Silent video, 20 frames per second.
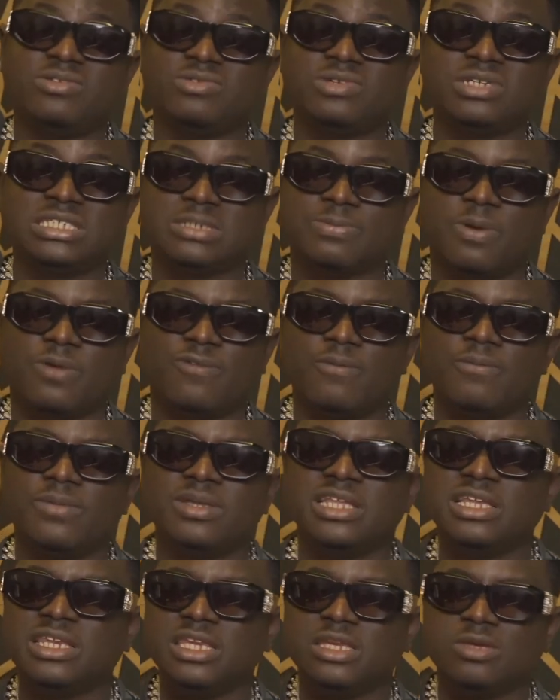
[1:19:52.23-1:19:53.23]
risk performing
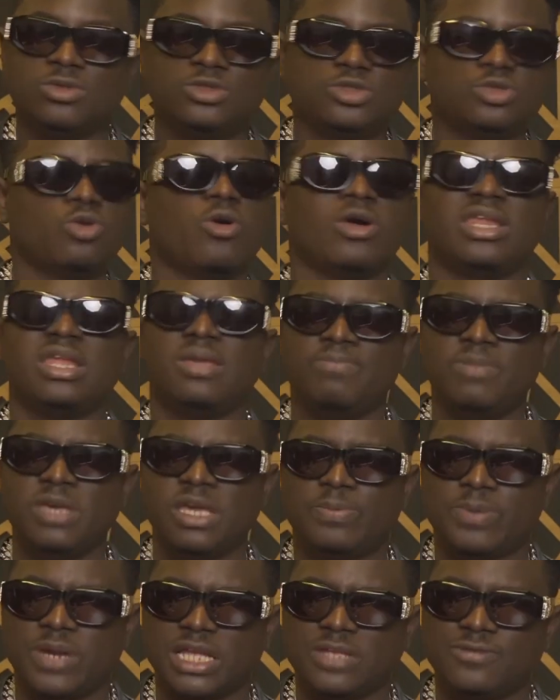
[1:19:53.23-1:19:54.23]
a new joke on a
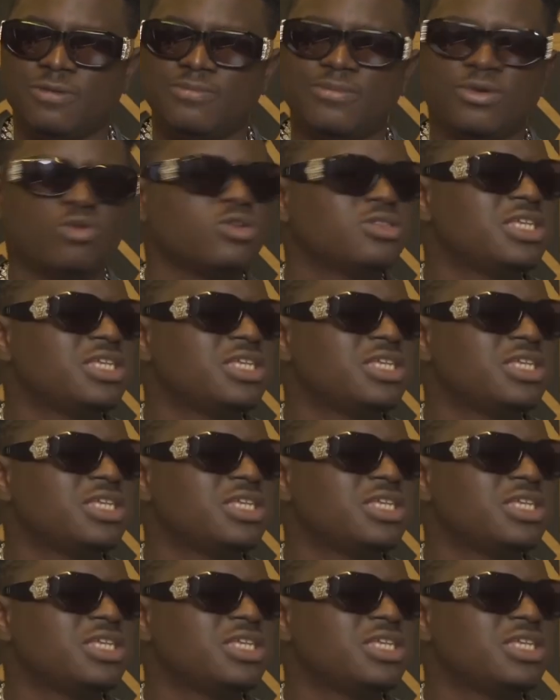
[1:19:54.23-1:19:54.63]
big platform because